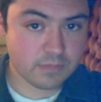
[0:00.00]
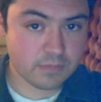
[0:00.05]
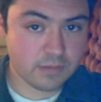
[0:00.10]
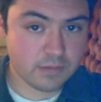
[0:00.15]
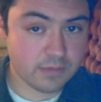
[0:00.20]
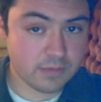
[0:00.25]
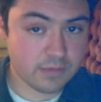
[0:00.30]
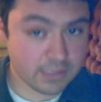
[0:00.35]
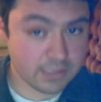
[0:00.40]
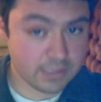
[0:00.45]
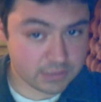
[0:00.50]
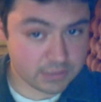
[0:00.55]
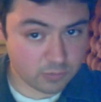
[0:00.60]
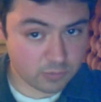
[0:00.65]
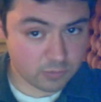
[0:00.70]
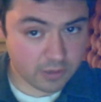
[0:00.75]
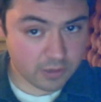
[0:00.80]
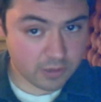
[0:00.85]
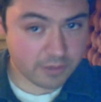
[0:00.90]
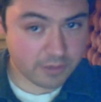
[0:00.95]
Yes, the
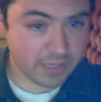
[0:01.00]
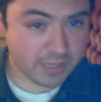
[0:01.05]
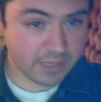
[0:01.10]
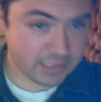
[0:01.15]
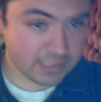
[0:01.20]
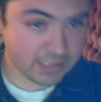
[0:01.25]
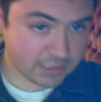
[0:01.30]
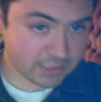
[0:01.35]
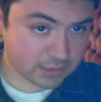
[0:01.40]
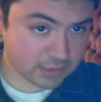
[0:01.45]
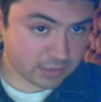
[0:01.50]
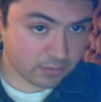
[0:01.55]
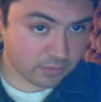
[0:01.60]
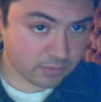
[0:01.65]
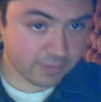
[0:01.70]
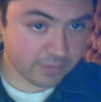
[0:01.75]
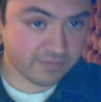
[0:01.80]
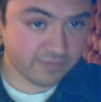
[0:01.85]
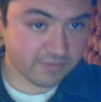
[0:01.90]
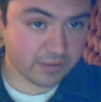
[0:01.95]
water may taste a little
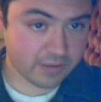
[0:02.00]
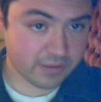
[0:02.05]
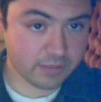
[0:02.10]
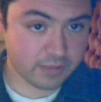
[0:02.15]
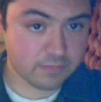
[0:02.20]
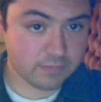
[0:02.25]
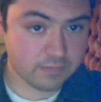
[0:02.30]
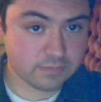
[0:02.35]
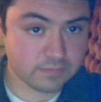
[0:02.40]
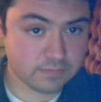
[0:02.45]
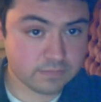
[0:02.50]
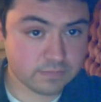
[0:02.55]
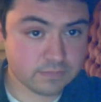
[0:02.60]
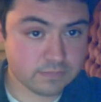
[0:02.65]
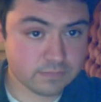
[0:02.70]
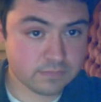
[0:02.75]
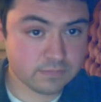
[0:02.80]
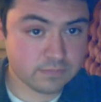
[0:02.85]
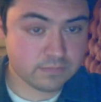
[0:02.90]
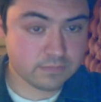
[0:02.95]
bit funny,
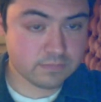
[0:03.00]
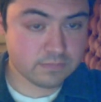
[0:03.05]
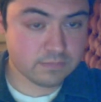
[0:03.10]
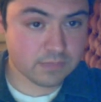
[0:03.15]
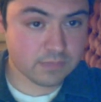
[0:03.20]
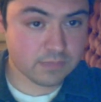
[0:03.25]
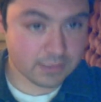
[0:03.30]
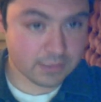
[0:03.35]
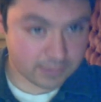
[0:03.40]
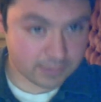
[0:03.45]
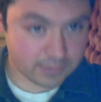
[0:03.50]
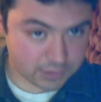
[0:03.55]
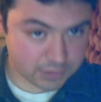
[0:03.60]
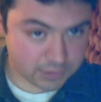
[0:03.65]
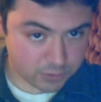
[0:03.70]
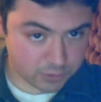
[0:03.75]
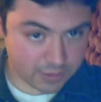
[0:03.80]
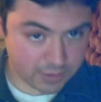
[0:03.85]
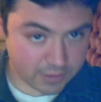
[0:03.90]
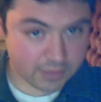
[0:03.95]
but there's a
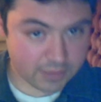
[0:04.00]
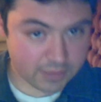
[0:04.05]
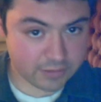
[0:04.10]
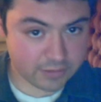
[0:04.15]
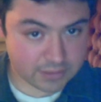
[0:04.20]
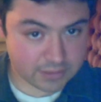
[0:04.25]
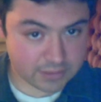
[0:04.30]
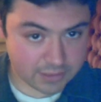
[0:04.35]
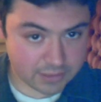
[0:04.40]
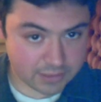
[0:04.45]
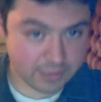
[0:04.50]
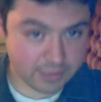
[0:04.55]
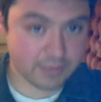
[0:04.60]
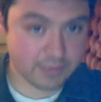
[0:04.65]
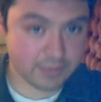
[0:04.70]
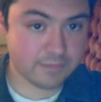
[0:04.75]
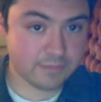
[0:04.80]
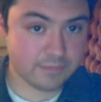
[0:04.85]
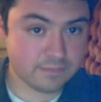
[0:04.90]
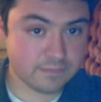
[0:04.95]
trick I learned as a
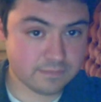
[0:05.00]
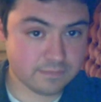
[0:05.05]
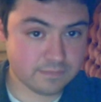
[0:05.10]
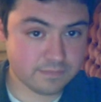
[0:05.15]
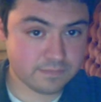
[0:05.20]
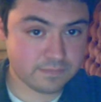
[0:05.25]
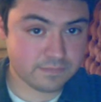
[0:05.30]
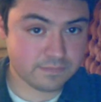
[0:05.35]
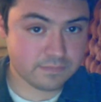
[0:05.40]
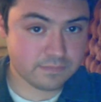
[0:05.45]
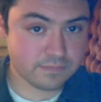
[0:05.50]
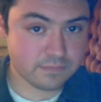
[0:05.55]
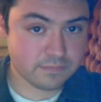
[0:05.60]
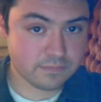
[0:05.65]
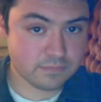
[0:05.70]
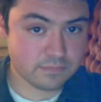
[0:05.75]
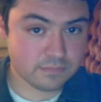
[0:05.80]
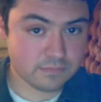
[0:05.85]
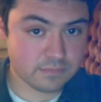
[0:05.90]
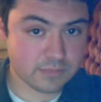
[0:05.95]
kid.
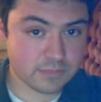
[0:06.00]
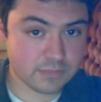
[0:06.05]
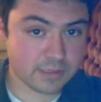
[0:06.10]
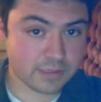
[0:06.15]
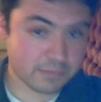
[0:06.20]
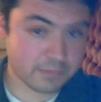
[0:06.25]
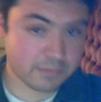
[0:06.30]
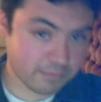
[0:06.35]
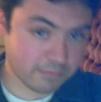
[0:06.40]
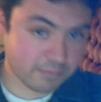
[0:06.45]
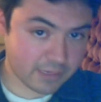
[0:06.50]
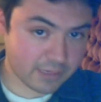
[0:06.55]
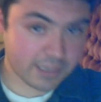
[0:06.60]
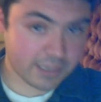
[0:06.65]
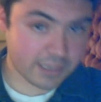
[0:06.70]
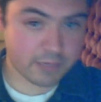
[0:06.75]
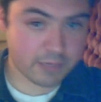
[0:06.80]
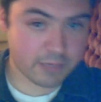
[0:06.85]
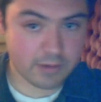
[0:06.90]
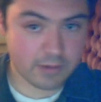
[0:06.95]
You can kind of get
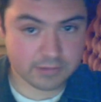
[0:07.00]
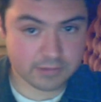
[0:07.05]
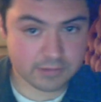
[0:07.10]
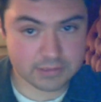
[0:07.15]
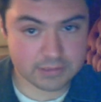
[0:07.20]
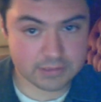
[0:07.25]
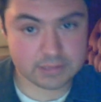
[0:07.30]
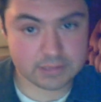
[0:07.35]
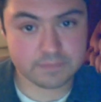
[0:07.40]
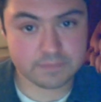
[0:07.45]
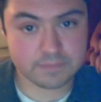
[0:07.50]
around this.